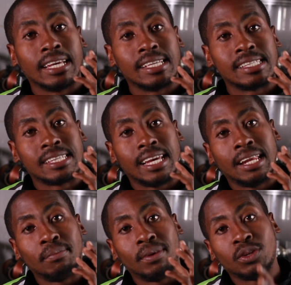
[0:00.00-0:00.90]
there is the
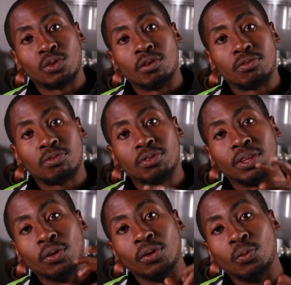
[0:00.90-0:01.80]
element
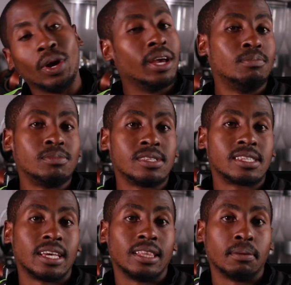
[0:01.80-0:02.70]
of the
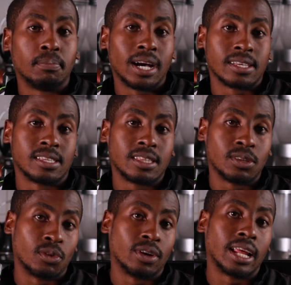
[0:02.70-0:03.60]
worms and the bugs
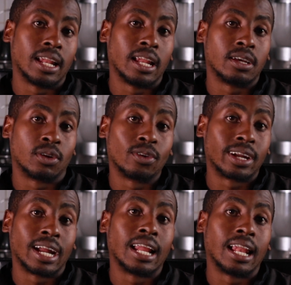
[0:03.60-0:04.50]
that the
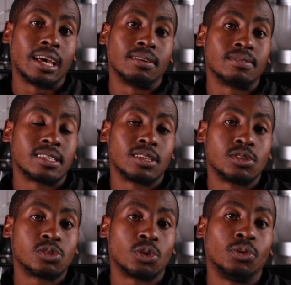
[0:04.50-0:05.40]
Roadrunner loves.
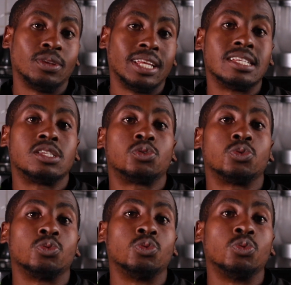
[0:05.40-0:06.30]
So you need
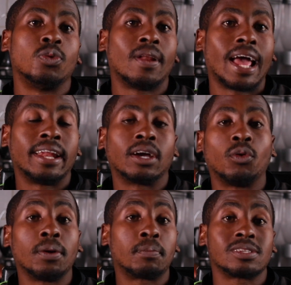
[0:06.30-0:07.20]
to
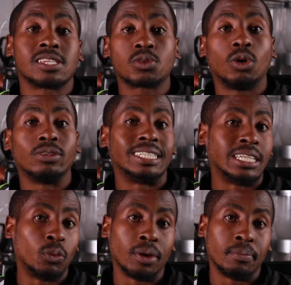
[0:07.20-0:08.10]
undergo a process called
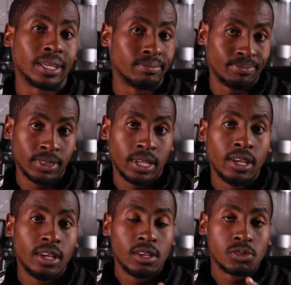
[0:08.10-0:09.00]
deworming.
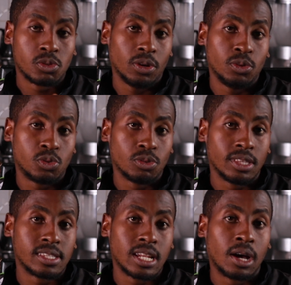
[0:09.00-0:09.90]
So how you do
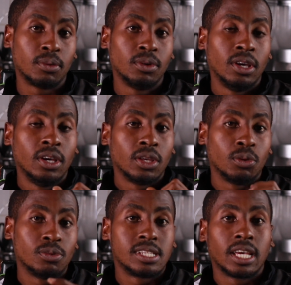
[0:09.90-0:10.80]
this now,
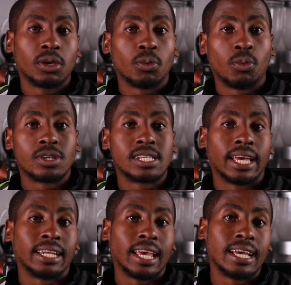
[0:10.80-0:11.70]
you take your
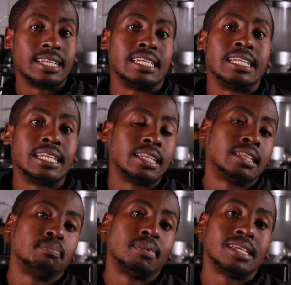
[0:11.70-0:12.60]
water and add in
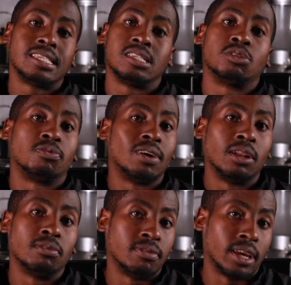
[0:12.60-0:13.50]
pieces of
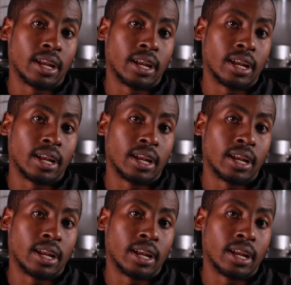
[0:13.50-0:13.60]
aloe